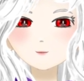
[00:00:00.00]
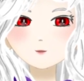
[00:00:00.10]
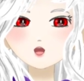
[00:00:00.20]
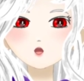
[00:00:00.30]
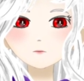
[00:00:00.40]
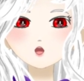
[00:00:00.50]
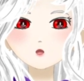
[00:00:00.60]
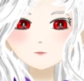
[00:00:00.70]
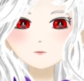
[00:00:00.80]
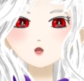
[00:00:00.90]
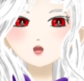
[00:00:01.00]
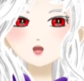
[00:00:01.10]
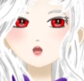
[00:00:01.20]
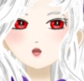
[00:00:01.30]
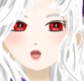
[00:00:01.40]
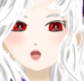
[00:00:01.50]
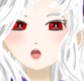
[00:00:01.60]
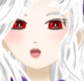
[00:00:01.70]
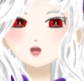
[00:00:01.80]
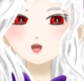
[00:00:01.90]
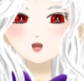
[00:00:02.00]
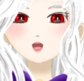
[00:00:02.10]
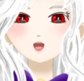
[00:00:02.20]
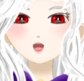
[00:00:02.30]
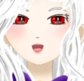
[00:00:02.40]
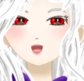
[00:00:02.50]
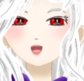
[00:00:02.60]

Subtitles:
Twins born in different eras, exactly.